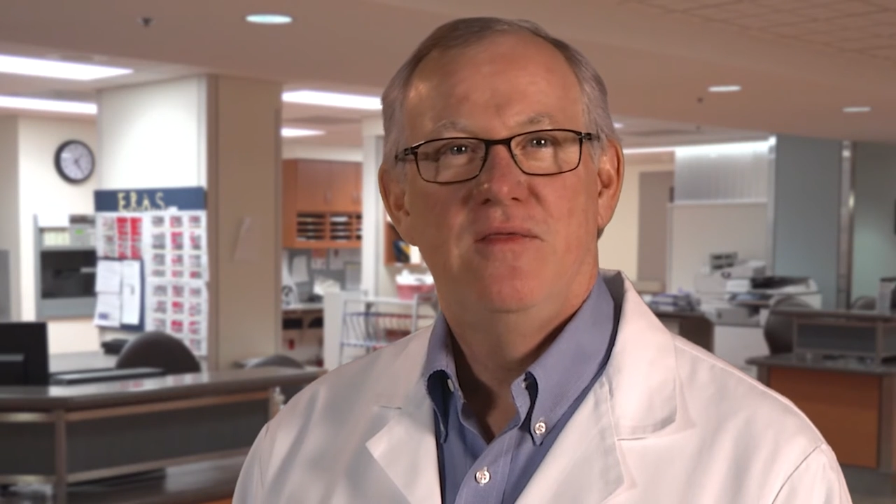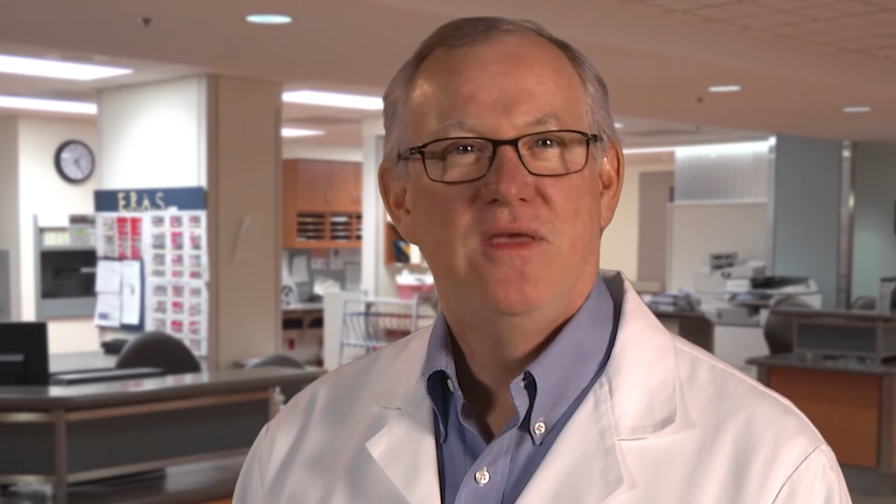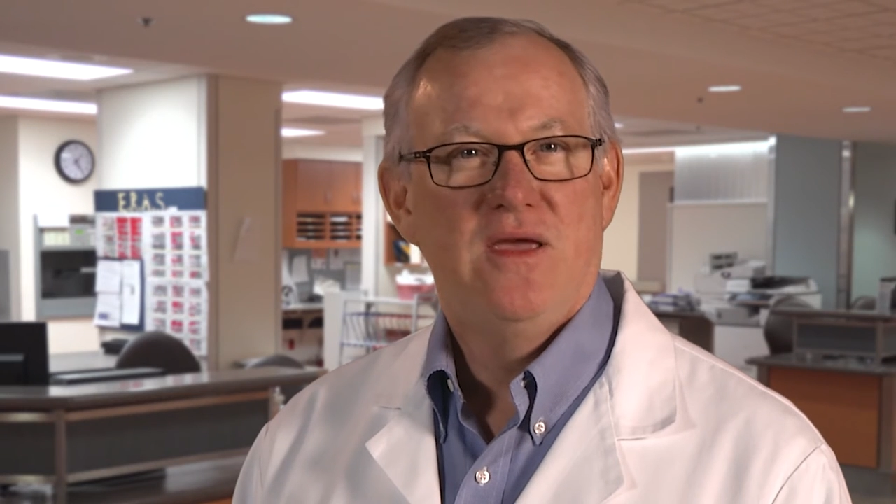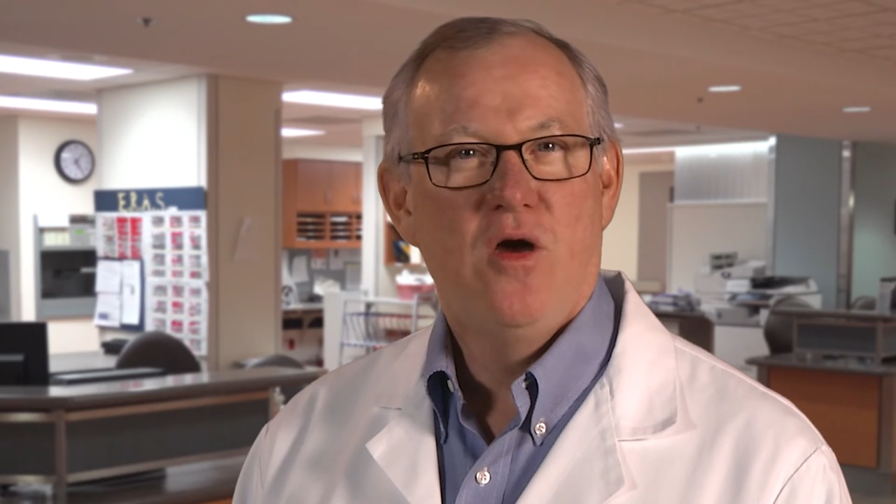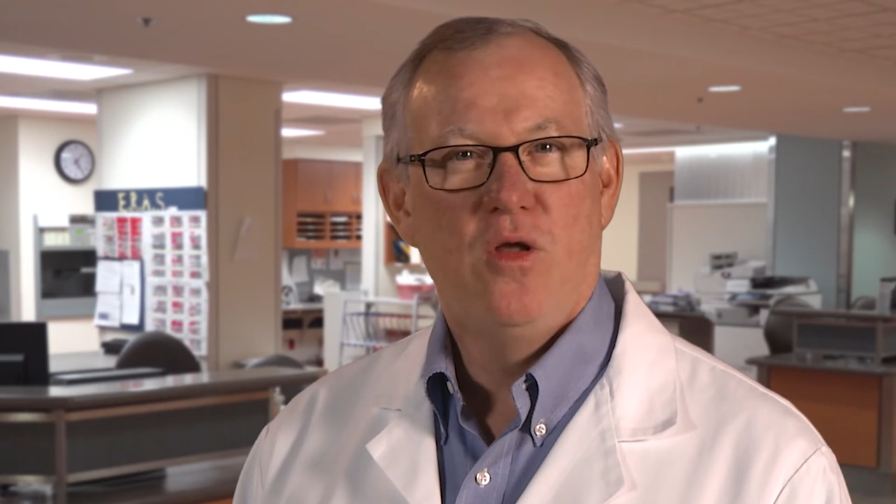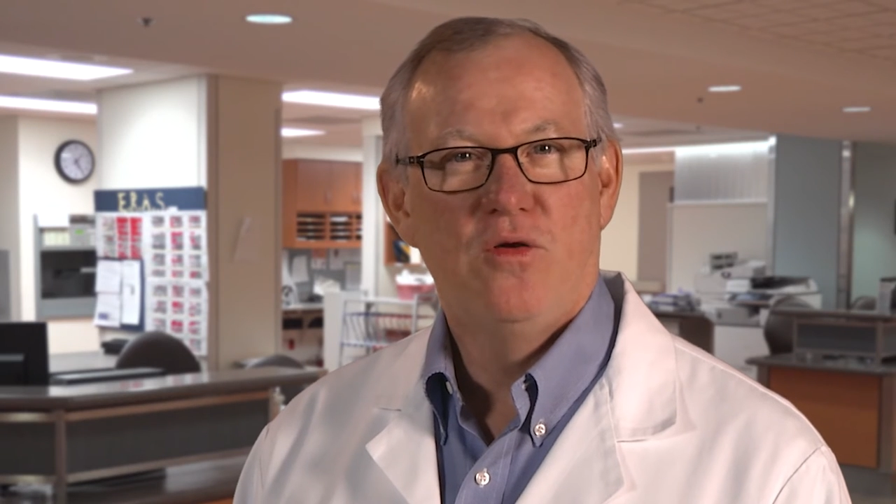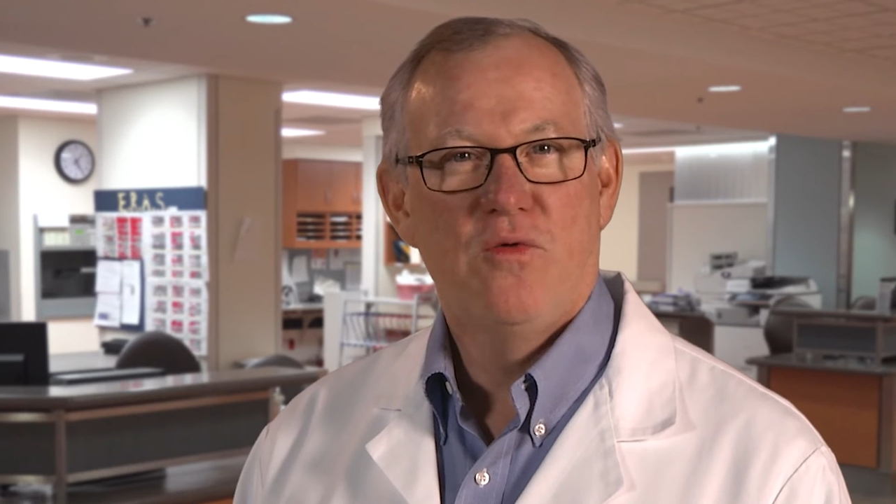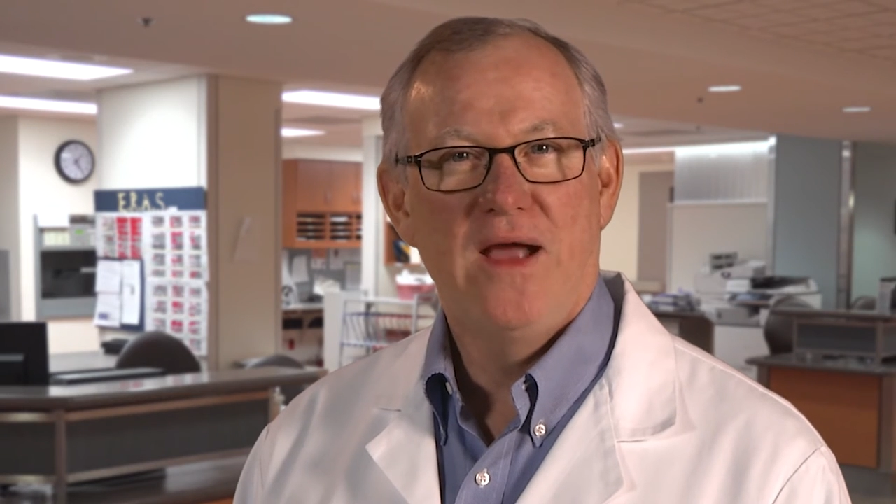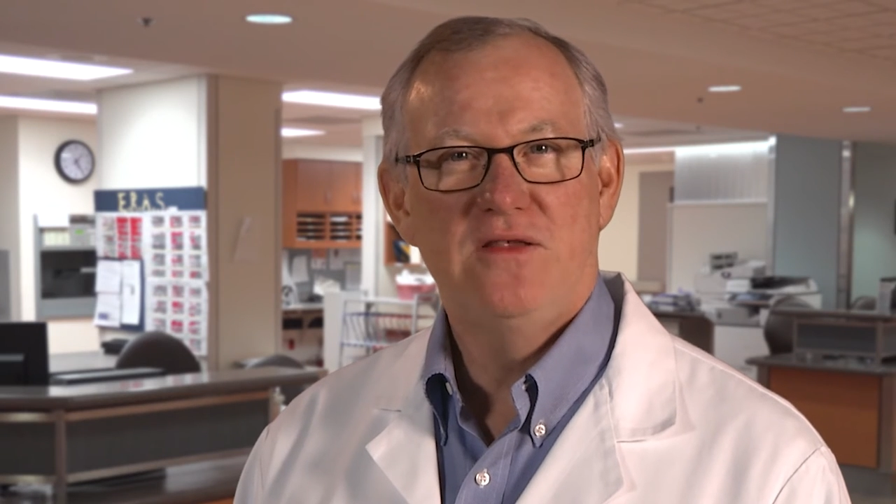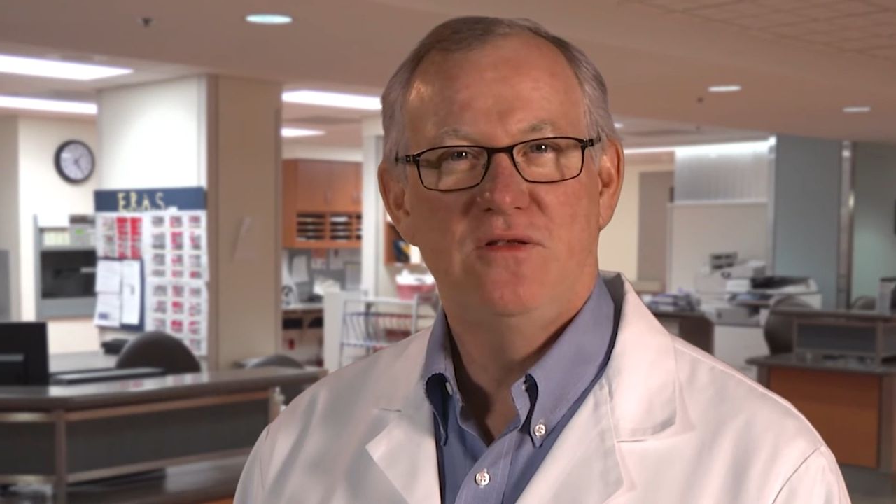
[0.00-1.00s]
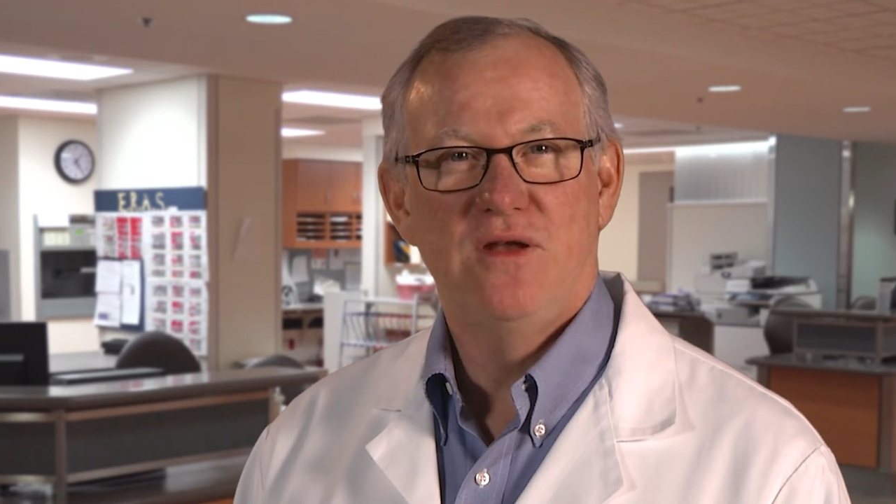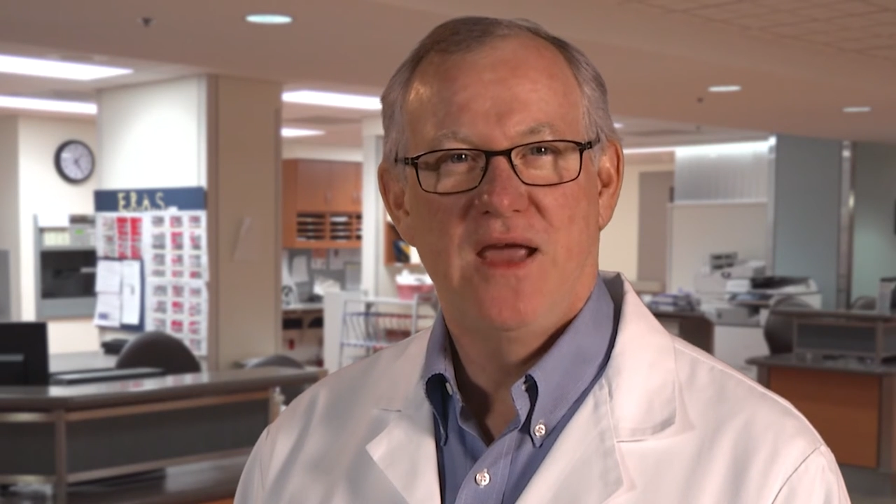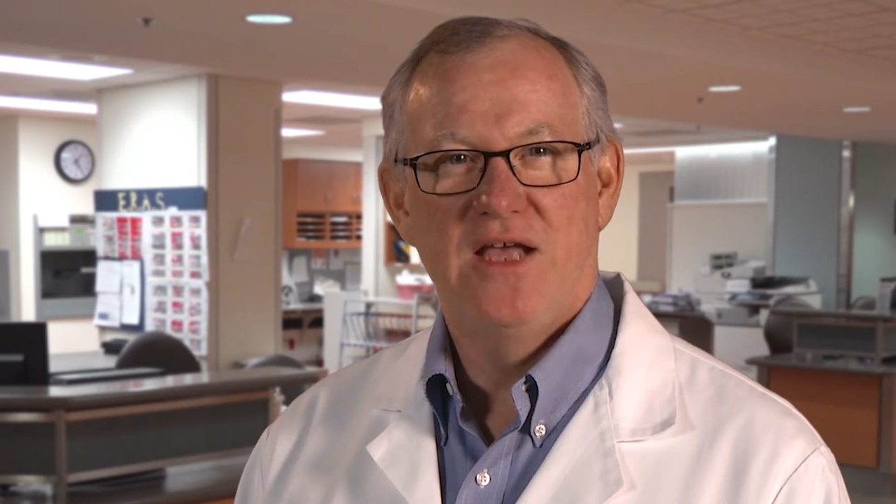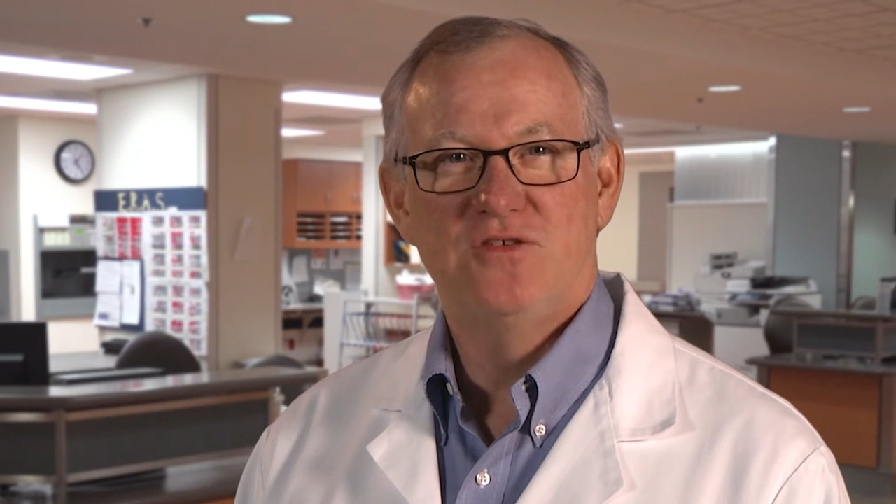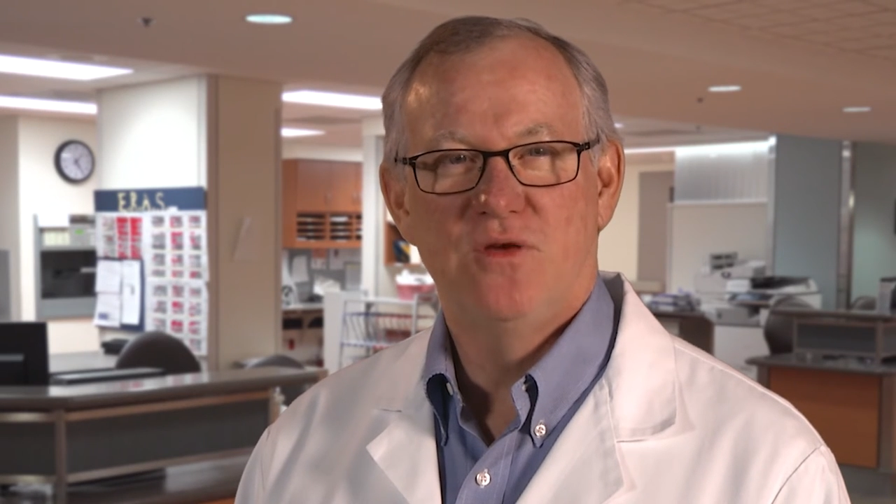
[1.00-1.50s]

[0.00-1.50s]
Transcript: The colorectal enhanced